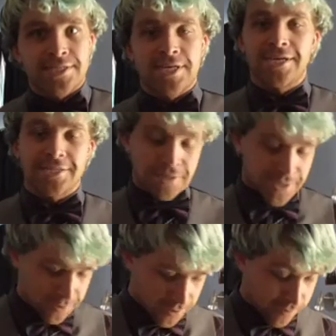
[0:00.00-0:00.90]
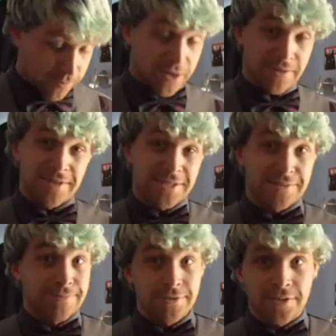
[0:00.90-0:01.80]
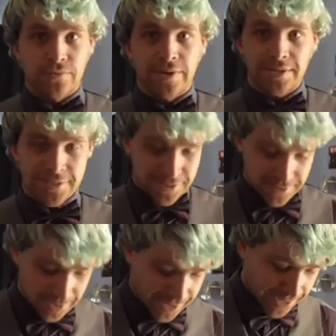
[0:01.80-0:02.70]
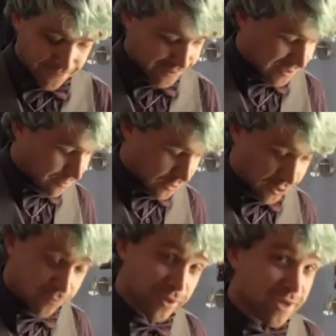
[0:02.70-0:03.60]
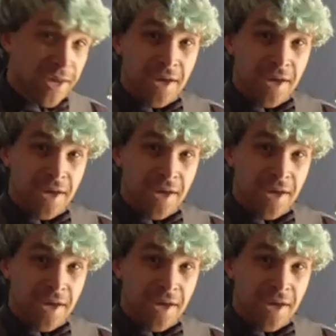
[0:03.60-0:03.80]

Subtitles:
take pretty much most of the weight, at least like 80% or so, but